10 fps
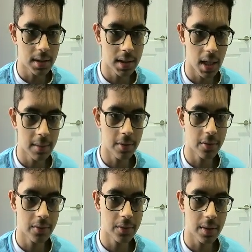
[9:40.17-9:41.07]
type
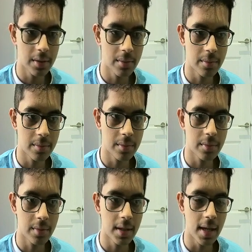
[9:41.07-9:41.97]
of
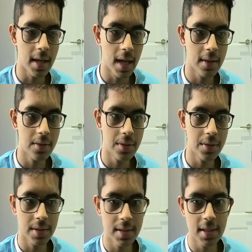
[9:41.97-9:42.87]

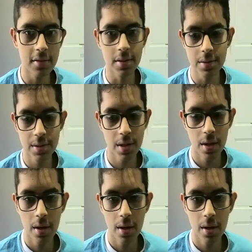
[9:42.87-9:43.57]
nth sequence